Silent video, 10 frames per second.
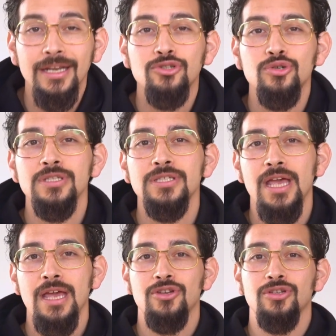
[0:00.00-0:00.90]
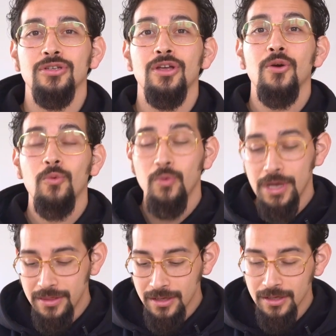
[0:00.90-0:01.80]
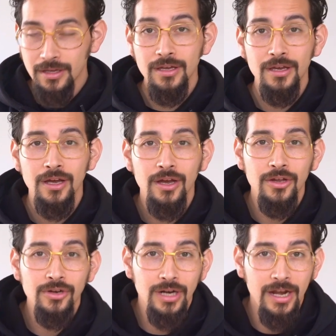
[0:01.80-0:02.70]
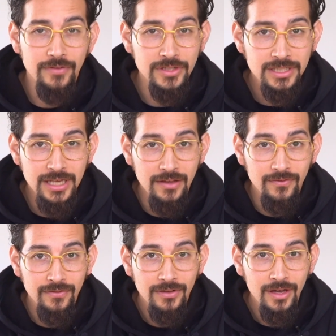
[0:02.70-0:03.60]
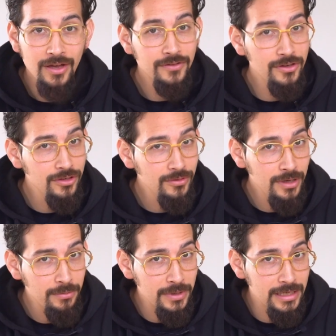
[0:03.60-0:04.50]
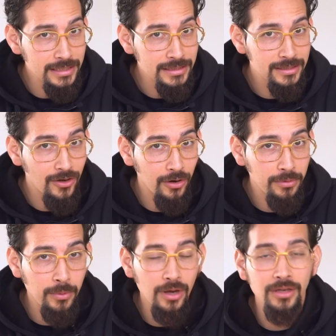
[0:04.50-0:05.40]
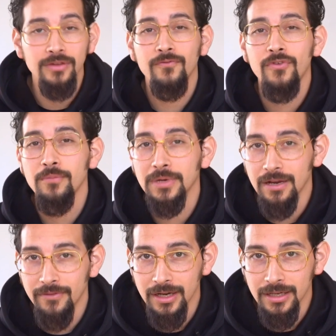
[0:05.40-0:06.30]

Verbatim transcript: a transaction with your Klever Safe, the newly released hardware wallet from Klever